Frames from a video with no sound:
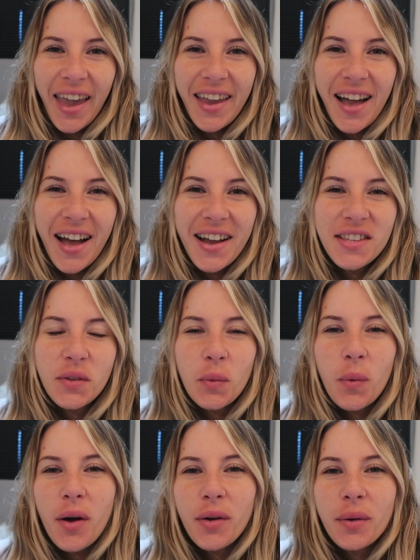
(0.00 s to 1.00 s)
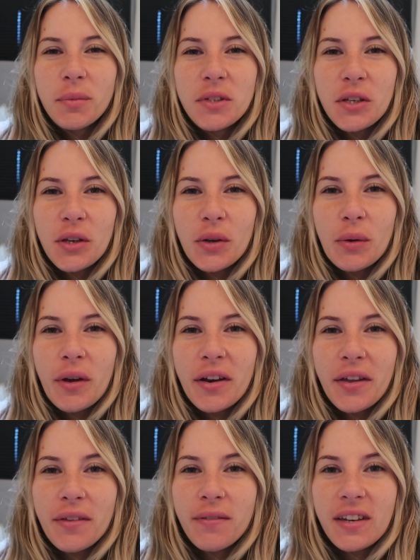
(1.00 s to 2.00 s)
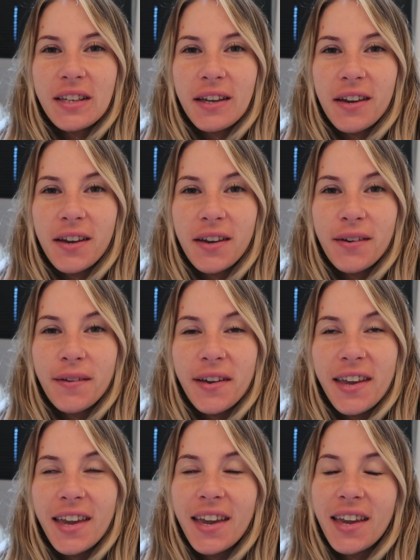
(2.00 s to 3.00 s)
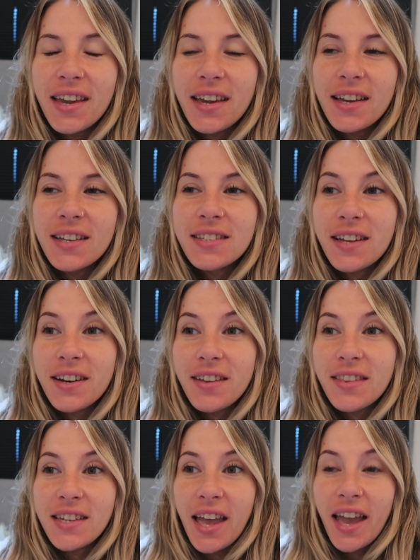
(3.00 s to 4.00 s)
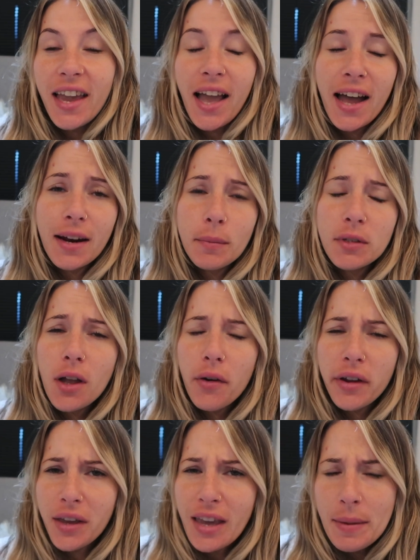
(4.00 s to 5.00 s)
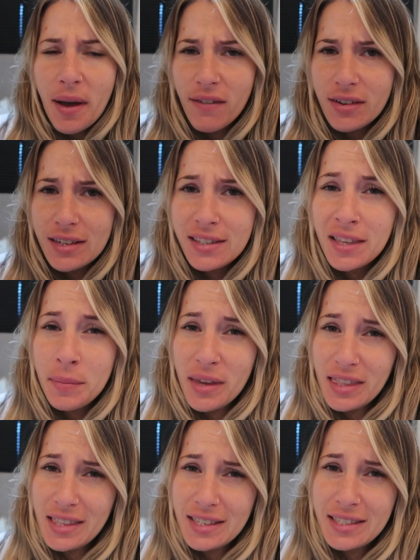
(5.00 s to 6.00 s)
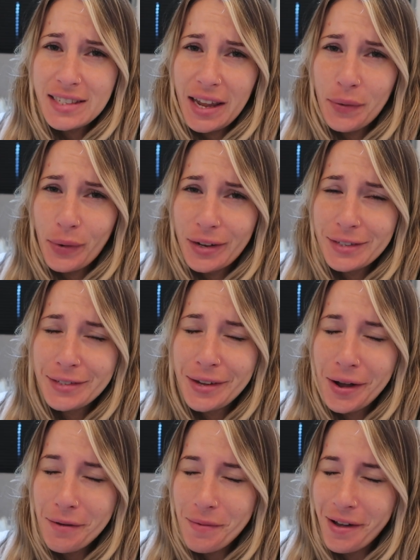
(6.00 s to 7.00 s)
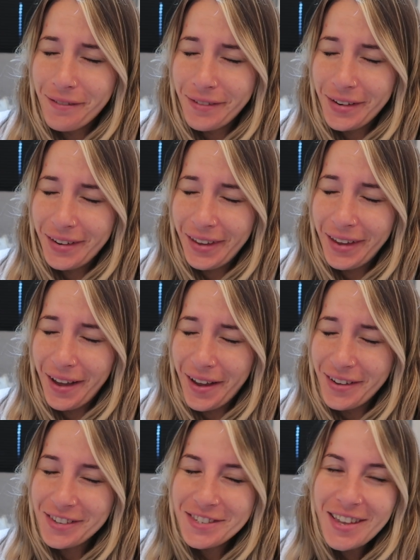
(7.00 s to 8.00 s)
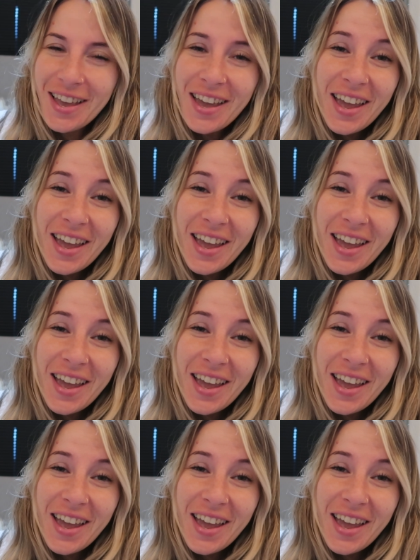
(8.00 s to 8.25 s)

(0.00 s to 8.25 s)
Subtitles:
Hey guys, welcome to another video. It is another day and I'm sorry you keep having to see me in this state when I start my videos.